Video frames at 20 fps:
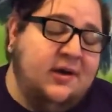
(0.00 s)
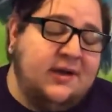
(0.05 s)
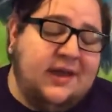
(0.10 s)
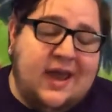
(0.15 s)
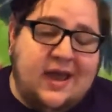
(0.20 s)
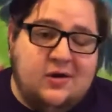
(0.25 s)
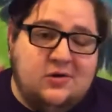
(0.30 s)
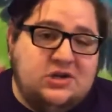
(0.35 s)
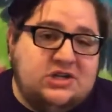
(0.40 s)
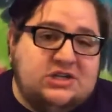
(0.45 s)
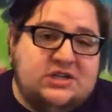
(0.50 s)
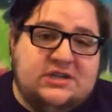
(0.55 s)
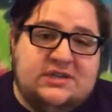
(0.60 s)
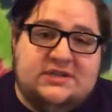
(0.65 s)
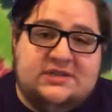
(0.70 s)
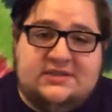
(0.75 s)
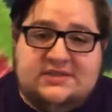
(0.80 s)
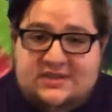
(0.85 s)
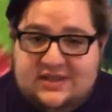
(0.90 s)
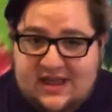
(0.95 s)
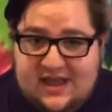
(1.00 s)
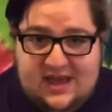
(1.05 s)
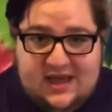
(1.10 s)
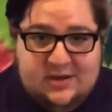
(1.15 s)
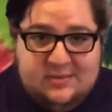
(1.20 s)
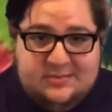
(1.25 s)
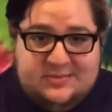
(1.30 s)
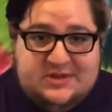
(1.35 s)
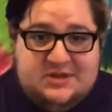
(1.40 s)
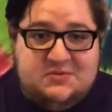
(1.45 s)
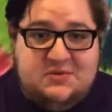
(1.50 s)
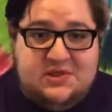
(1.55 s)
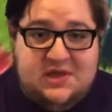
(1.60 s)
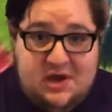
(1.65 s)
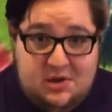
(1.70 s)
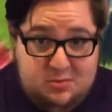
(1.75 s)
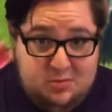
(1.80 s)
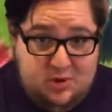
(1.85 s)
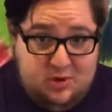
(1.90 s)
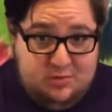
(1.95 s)
couches, lamps
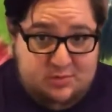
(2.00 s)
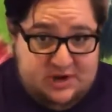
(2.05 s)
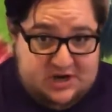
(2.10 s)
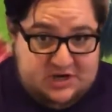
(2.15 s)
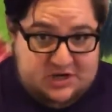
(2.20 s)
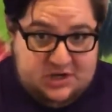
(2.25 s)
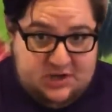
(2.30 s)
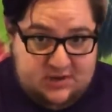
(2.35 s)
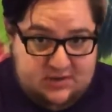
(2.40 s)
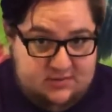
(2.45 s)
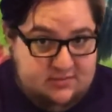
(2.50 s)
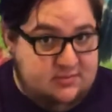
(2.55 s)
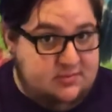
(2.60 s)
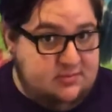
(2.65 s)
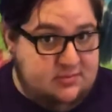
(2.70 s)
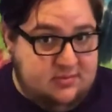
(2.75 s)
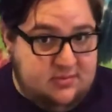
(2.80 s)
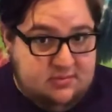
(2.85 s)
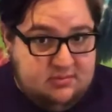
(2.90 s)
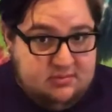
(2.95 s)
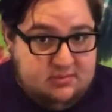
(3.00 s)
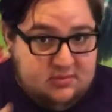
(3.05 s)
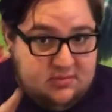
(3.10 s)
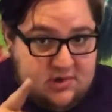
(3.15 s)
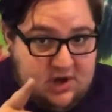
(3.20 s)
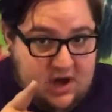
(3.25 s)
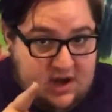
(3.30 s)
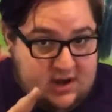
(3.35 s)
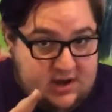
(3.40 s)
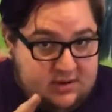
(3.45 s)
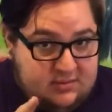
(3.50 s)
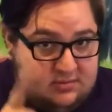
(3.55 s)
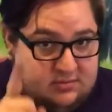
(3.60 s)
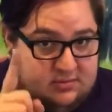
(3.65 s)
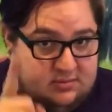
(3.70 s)
without permission. Got it?